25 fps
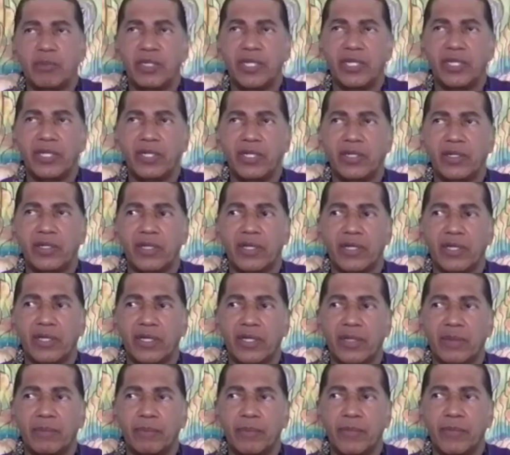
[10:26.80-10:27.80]
been
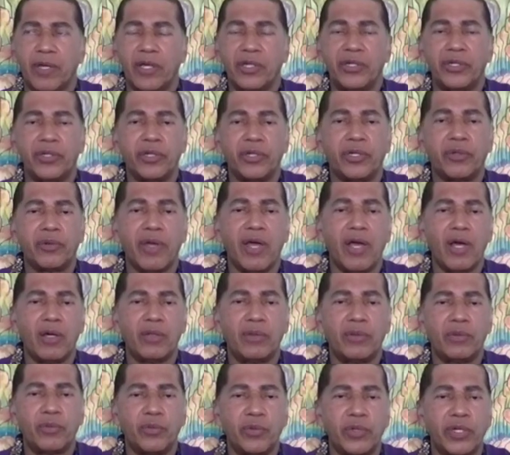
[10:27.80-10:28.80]
an
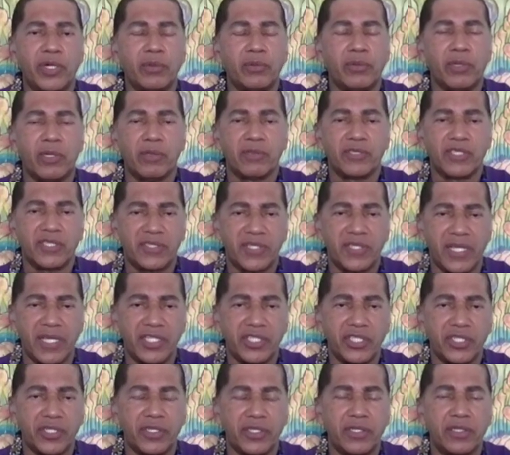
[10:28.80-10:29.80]
underground railroad
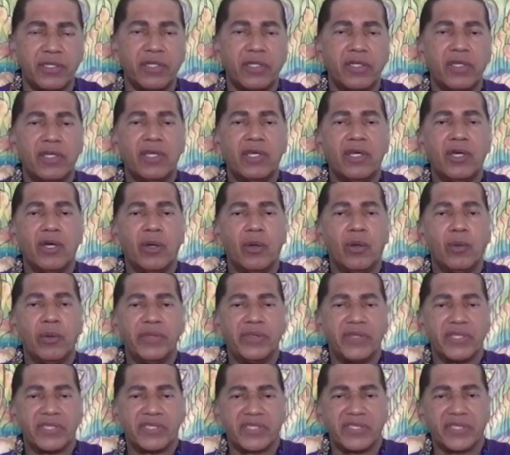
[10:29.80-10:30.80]
station
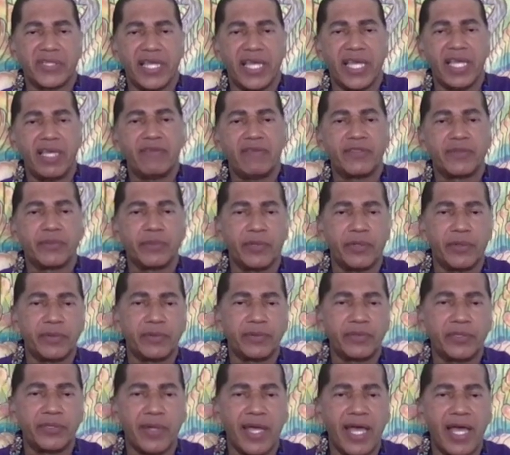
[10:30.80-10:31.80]
when the slaves
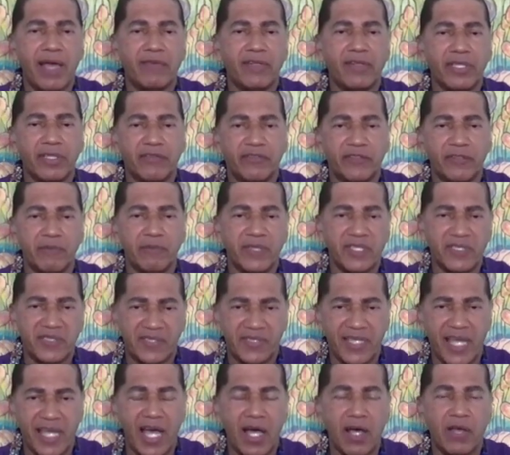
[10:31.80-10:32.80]
were traveling from the
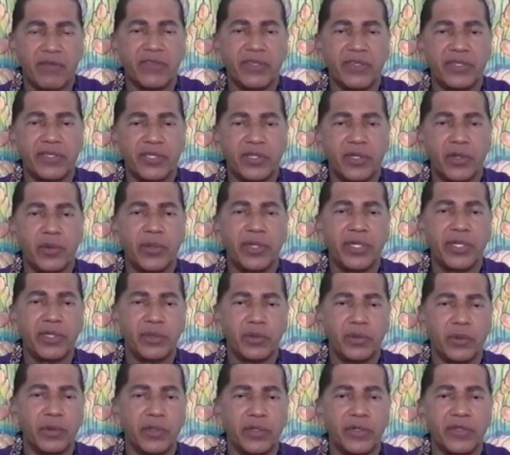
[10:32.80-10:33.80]
south and going
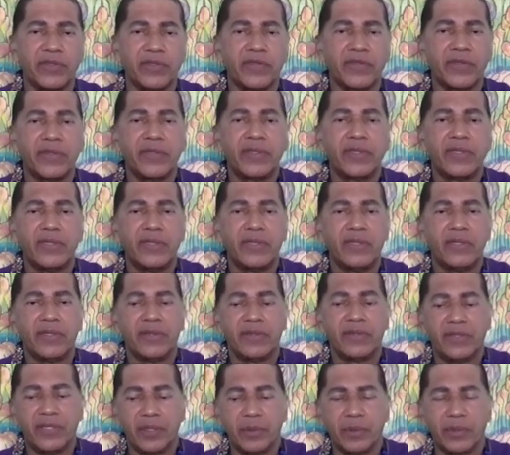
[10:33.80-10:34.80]
north.
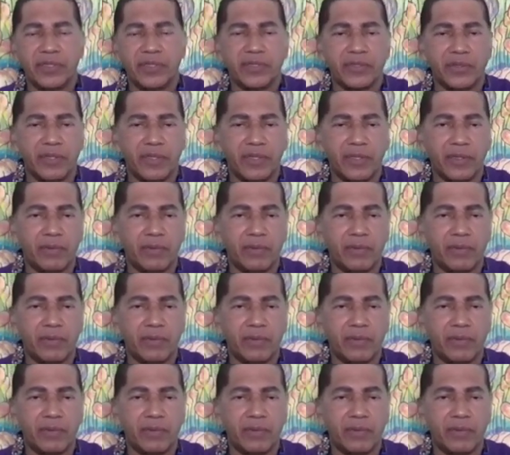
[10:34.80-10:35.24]
There was